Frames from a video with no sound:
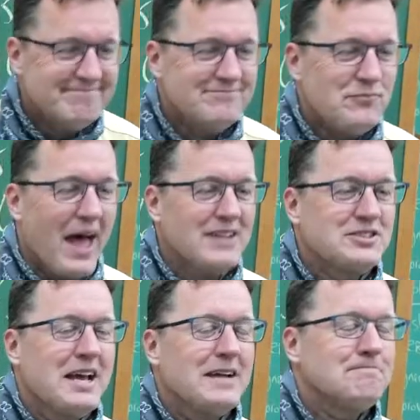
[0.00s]
top of
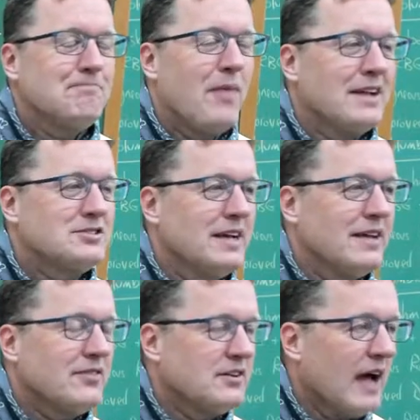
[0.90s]
That's it. That's
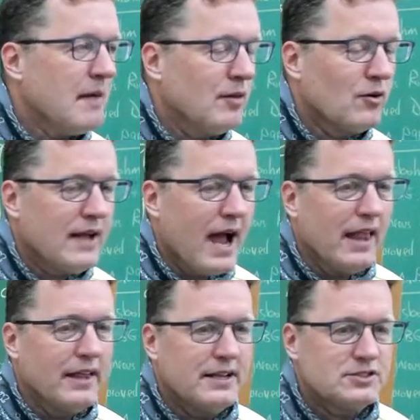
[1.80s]
it. The type
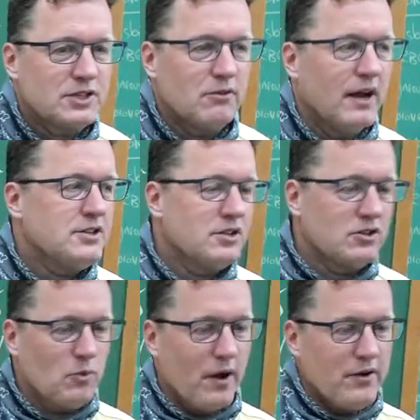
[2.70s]
locality. So
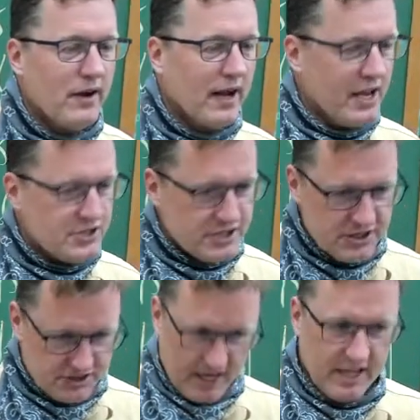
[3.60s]
Rachel's wondering, has she
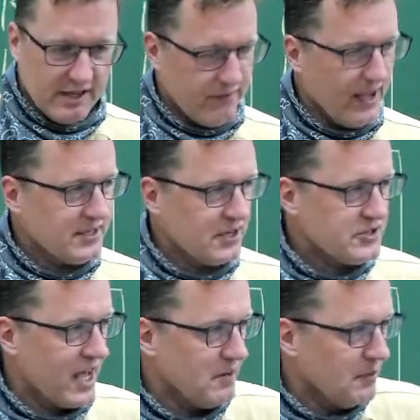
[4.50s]
seen the Vantage
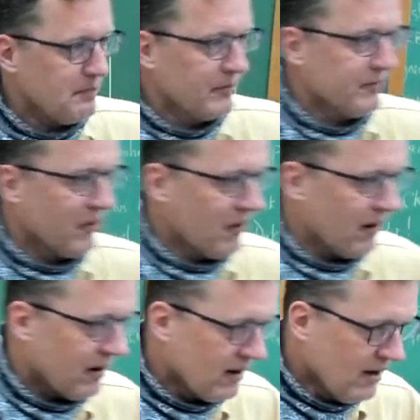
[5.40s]
sediment
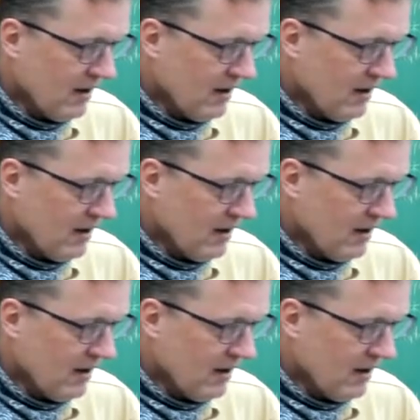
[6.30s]
before?